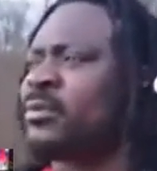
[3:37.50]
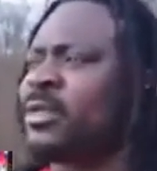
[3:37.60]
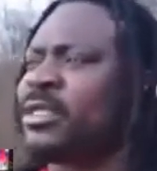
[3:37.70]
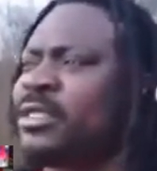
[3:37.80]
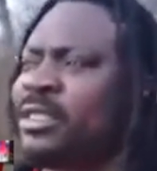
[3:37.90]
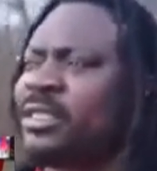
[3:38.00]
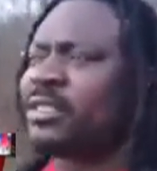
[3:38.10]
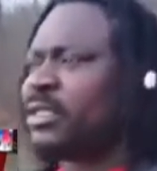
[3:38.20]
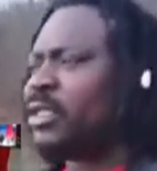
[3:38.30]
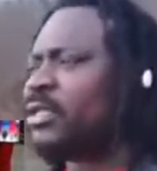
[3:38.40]
the
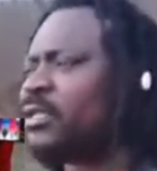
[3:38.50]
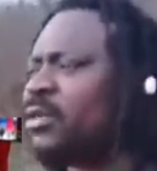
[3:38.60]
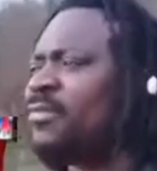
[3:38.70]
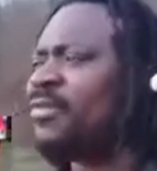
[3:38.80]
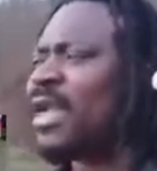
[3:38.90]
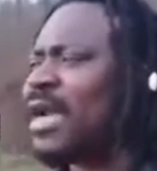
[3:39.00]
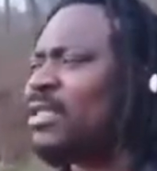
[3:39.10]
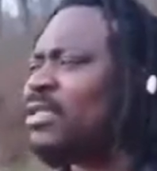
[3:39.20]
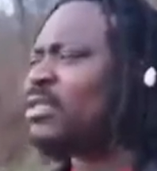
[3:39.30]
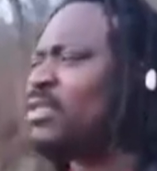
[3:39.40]
citizens of
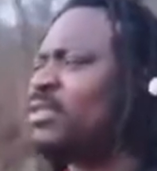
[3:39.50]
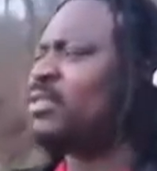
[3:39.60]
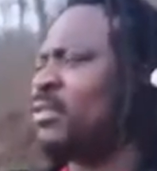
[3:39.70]
light,